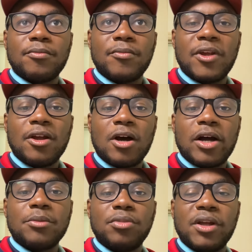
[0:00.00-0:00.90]
may
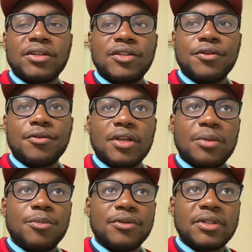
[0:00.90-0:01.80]
God bless you and
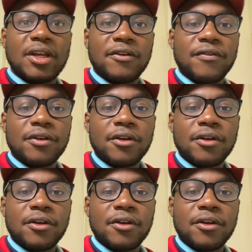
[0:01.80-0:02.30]
keep you safe.